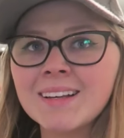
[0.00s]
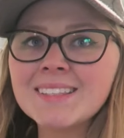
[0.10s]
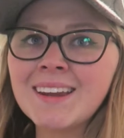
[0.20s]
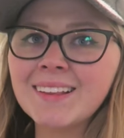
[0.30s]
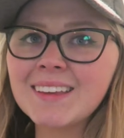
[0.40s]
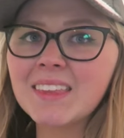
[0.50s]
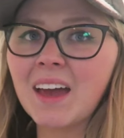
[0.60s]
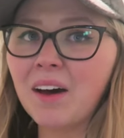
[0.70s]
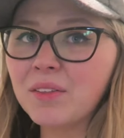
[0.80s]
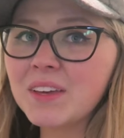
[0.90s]
it's not like the
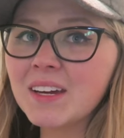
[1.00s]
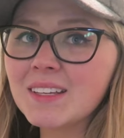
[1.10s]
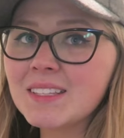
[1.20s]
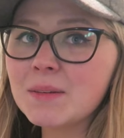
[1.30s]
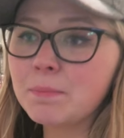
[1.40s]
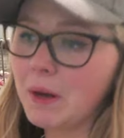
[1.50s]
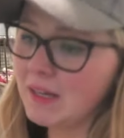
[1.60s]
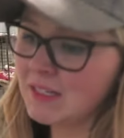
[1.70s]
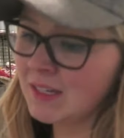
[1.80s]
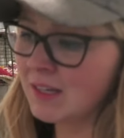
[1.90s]
healthiest,
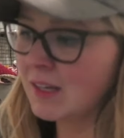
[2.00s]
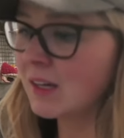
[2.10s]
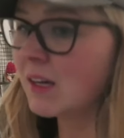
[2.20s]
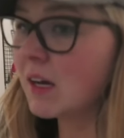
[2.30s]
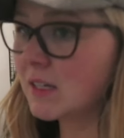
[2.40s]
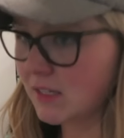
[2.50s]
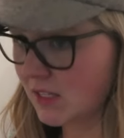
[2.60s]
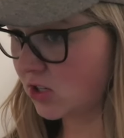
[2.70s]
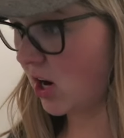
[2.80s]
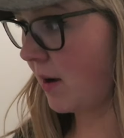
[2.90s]
but it does
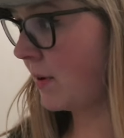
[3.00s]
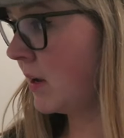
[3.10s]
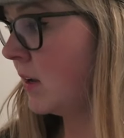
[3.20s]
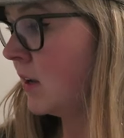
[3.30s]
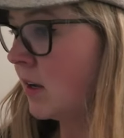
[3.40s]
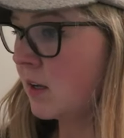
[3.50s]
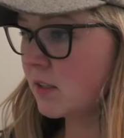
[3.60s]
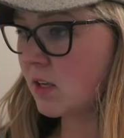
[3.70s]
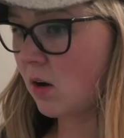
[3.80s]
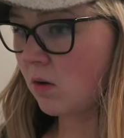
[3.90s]
the job.
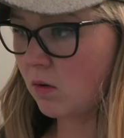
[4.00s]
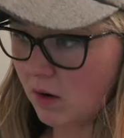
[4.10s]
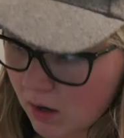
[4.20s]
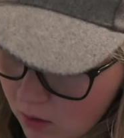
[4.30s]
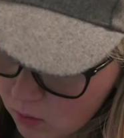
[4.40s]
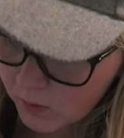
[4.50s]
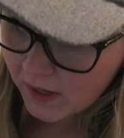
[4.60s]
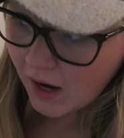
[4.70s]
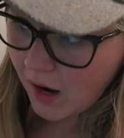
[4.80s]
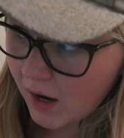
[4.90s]
So
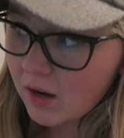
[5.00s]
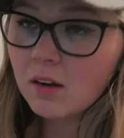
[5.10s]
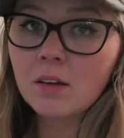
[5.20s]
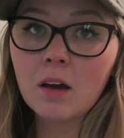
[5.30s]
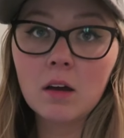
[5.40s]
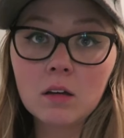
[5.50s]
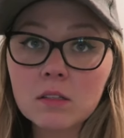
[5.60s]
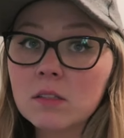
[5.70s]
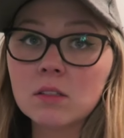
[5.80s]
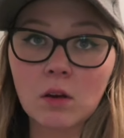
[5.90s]
we got
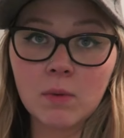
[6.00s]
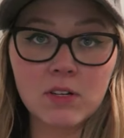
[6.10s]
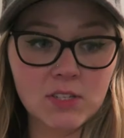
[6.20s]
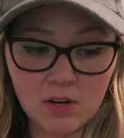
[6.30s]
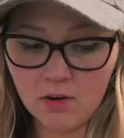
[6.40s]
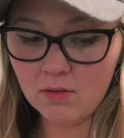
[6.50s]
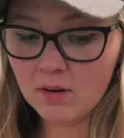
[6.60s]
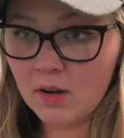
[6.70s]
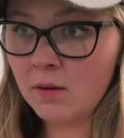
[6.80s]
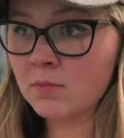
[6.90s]
so much
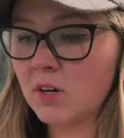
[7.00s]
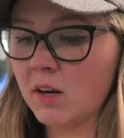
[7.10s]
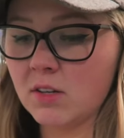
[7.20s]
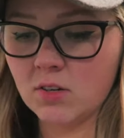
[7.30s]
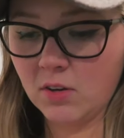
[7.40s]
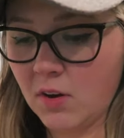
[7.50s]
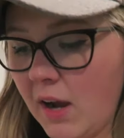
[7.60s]
snow. I'm trying to show you